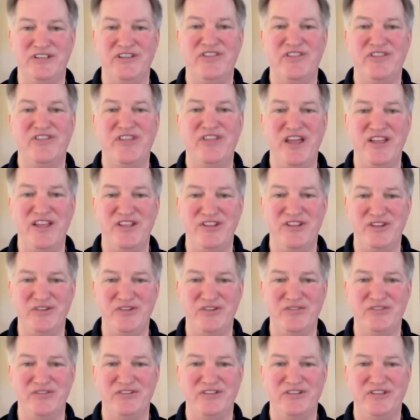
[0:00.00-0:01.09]
Thank you.
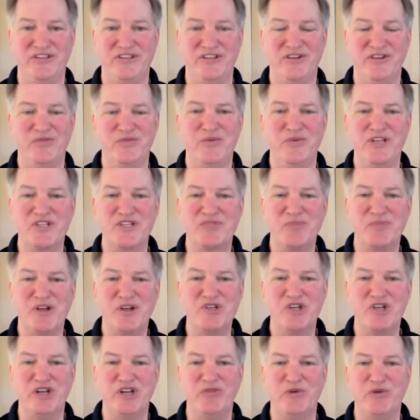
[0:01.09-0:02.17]
We
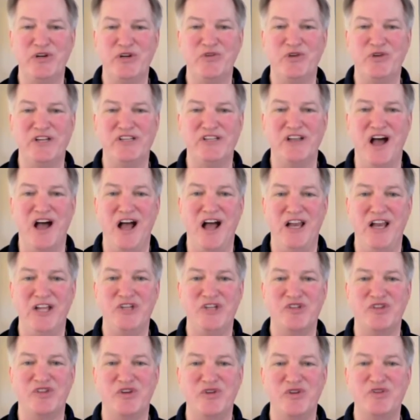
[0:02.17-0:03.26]
especially want to
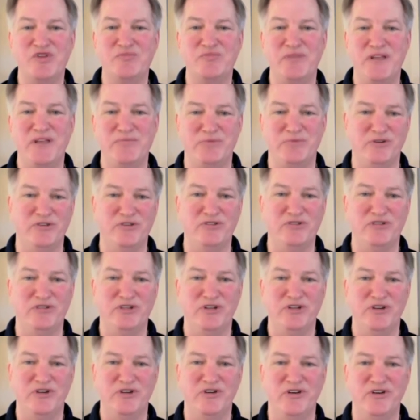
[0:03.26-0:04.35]
acknowledge those people
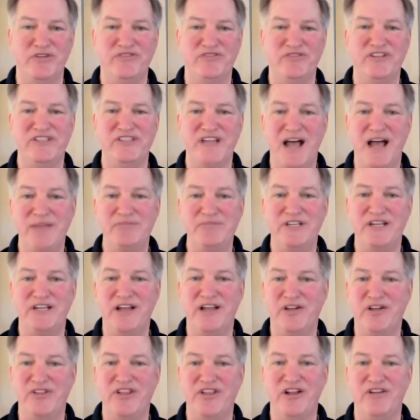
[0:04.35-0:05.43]
who have adopted
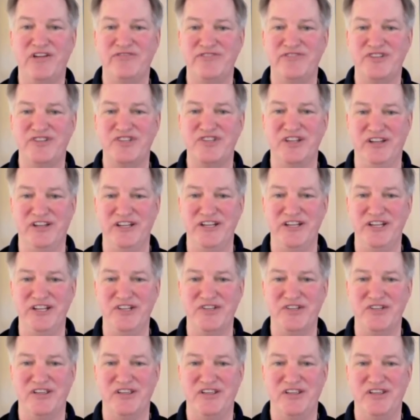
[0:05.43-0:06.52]
healthcare
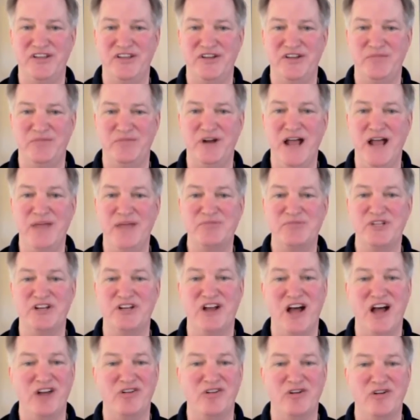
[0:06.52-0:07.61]
facilities, perhaps in
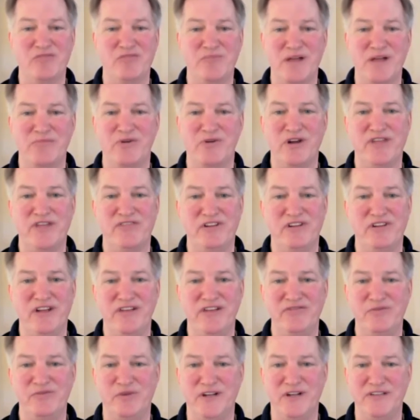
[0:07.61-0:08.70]
honor or memory of a
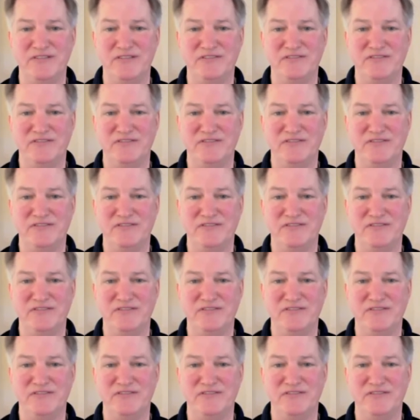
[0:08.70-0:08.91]
loved one,